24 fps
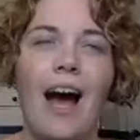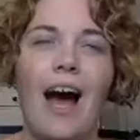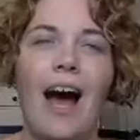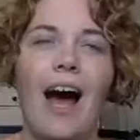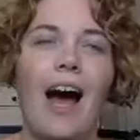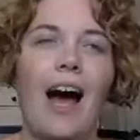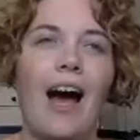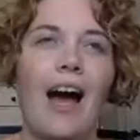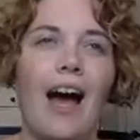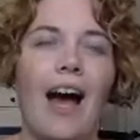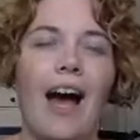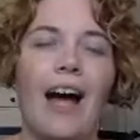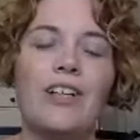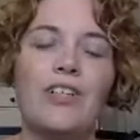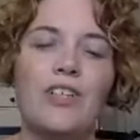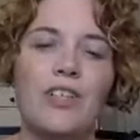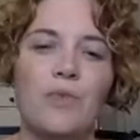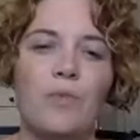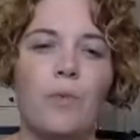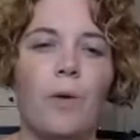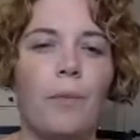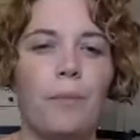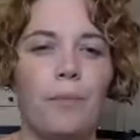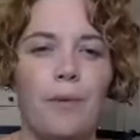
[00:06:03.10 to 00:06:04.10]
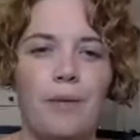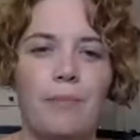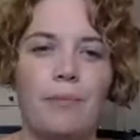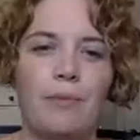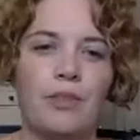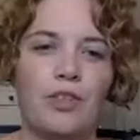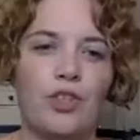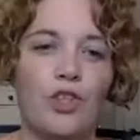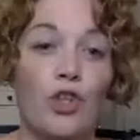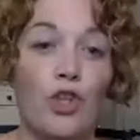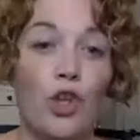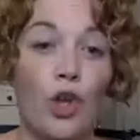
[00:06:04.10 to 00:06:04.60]
I just want people
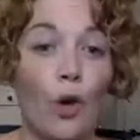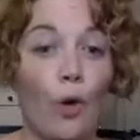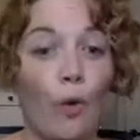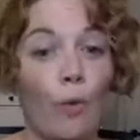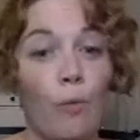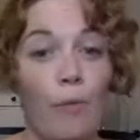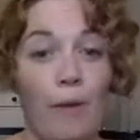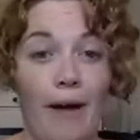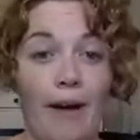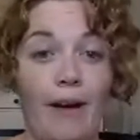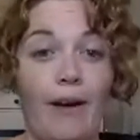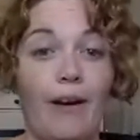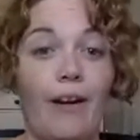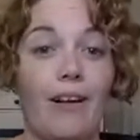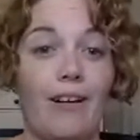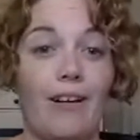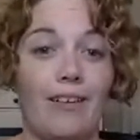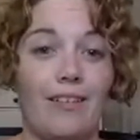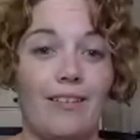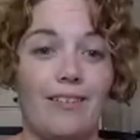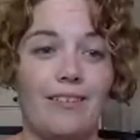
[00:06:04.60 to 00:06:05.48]
to know better.